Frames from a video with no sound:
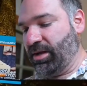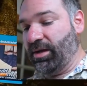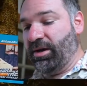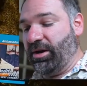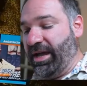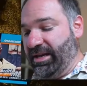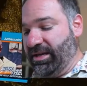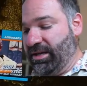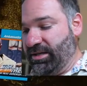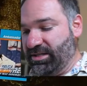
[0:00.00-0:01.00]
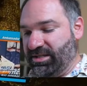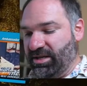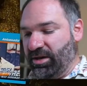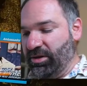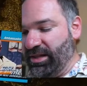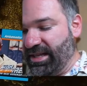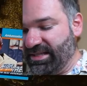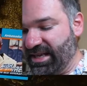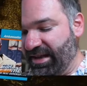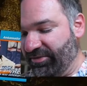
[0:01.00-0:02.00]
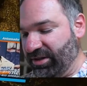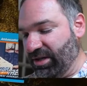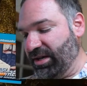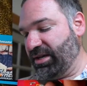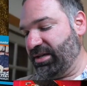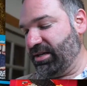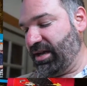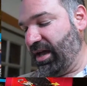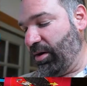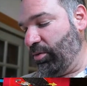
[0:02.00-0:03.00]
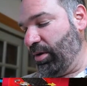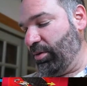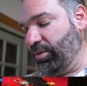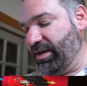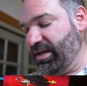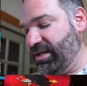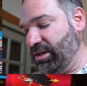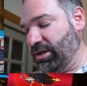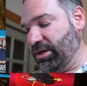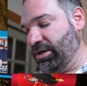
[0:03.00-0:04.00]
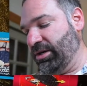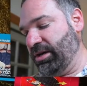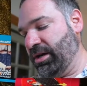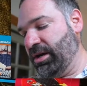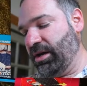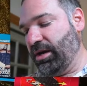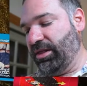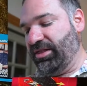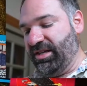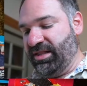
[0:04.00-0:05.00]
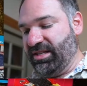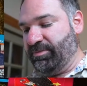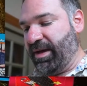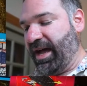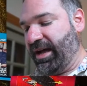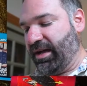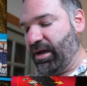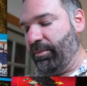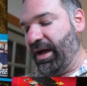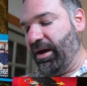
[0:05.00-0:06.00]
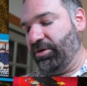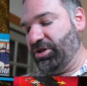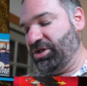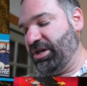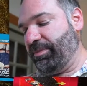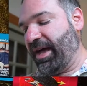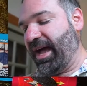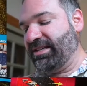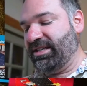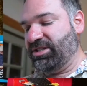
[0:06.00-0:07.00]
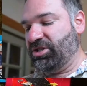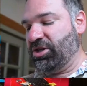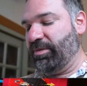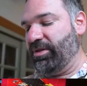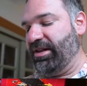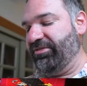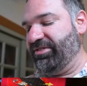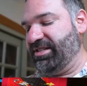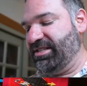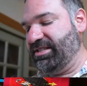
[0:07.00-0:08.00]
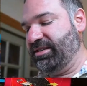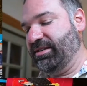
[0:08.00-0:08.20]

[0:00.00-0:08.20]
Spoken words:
All right, so let's have a look at what we can learn in this pack about ship access turbo lifts,